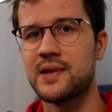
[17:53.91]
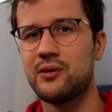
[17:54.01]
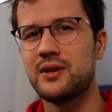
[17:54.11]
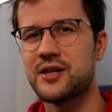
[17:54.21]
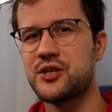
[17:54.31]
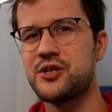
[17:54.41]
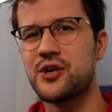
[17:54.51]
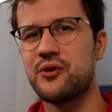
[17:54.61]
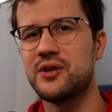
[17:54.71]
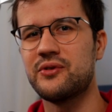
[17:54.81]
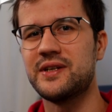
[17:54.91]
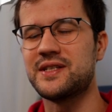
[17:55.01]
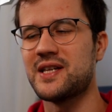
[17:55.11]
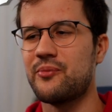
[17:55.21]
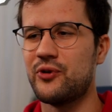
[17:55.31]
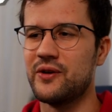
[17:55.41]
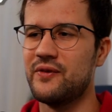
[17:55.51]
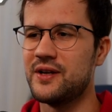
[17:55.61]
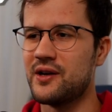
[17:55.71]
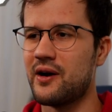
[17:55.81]
I will actually show you in a separate
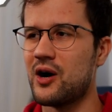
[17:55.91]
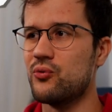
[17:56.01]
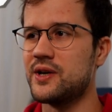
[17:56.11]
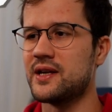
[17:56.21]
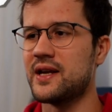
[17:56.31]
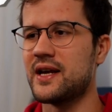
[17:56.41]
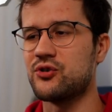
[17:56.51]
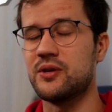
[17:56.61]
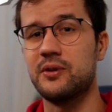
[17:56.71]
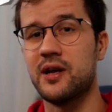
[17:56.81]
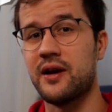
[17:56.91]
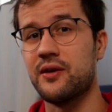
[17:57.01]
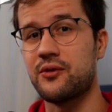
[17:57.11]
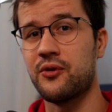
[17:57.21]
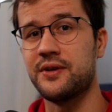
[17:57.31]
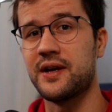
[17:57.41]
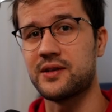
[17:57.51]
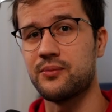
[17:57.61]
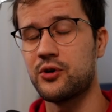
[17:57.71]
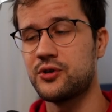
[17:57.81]
video how we can actually apply the
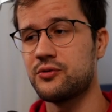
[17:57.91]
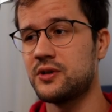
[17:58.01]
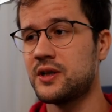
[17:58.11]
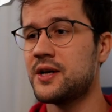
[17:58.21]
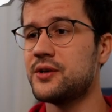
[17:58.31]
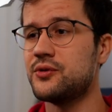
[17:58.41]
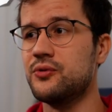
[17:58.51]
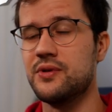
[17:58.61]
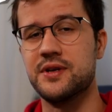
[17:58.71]
context module to